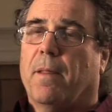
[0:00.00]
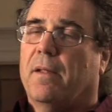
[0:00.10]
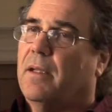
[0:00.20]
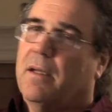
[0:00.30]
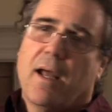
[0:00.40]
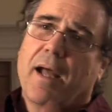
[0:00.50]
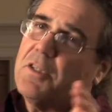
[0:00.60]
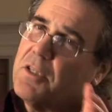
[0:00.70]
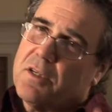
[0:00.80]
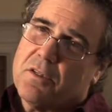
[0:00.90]
that not
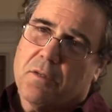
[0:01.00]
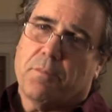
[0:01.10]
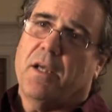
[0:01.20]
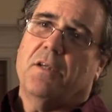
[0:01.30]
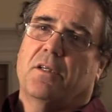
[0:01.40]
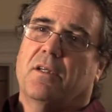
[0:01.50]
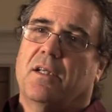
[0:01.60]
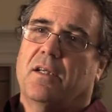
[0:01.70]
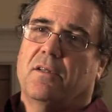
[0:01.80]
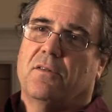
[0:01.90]
just the patient
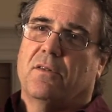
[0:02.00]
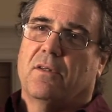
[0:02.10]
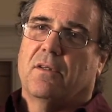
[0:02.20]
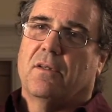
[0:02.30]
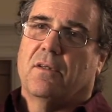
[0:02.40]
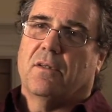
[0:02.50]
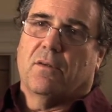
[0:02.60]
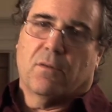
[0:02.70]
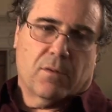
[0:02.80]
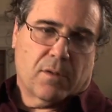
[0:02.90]
needs
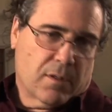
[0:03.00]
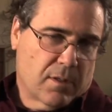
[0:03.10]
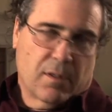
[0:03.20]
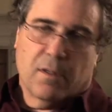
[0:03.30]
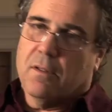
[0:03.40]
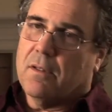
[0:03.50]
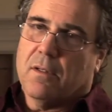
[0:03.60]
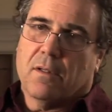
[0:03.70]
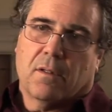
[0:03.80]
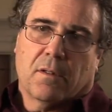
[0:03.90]
or
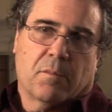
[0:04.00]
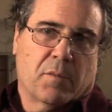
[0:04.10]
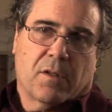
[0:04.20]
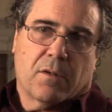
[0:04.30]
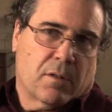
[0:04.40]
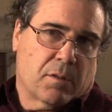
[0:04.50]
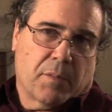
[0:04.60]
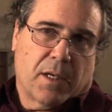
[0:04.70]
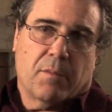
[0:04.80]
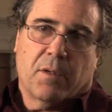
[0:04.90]
the, the mother and
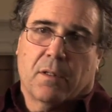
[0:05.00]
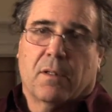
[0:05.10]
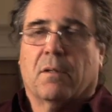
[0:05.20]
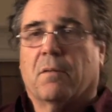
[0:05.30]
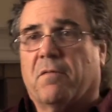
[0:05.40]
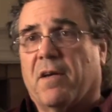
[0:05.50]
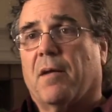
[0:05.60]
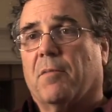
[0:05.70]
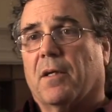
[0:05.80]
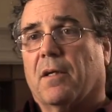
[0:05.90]
baby and the
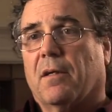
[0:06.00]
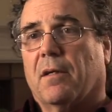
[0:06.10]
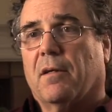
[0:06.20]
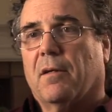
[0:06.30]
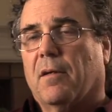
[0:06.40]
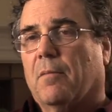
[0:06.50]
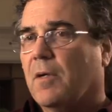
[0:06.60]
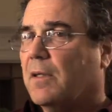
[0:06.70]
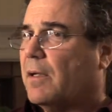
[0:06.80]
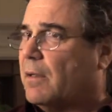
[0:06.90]
family,
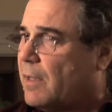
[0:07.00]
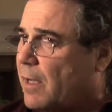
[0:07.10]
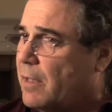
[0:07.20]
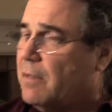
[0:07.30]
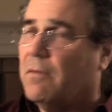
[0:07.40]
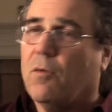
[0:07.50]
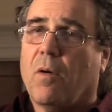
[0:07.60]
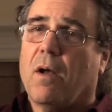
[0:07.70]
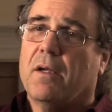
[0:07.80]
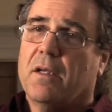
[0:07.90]
but the kind of
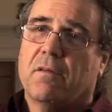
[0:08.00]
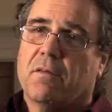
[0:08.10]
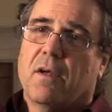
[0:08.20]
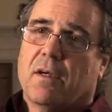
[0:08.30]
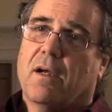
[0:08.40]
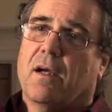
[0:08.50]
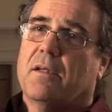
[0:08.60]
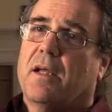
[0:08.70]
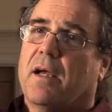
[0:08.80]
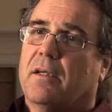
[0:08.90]
quality of
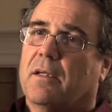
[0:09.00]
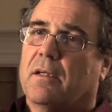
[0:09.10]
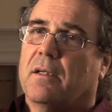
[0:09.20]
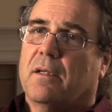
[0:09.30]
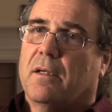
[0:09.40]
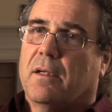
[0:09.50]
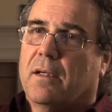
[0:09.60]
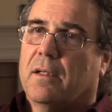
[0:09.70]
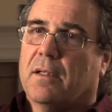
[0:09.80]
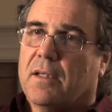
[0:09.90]
contact and,
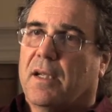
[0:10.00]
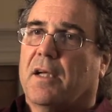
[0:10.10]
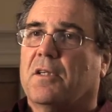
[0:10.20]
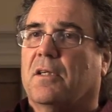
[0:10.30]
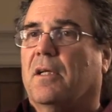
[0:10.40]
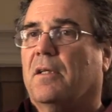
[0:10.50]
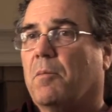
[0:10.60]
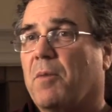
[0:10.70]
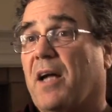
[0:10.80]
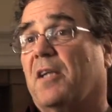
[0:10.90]
and connection that the
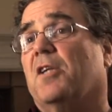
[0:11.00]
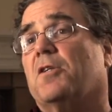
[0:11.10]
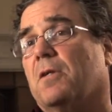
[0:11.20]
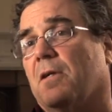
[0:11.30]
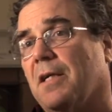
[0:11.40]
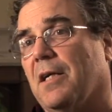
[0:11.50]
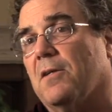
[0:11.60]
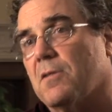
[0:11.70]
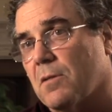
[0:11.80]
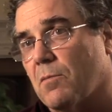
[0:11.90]
practitioner
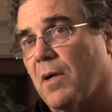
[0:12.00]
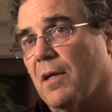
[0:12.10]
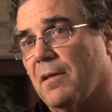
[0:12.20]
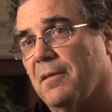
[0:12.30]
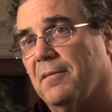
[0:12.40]
needs as well.